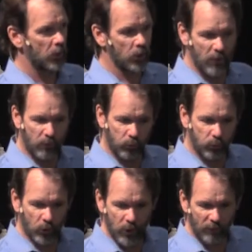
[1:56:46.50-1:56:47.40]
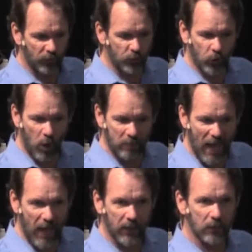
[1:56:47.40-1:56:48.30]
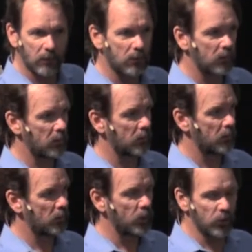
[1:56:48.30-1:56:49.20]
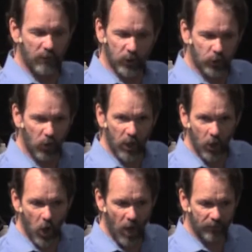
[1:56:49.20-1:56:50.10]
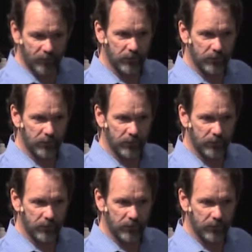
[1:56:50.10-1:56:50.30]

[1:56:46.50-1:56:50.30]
You never, you never draw back. You never shrug it off.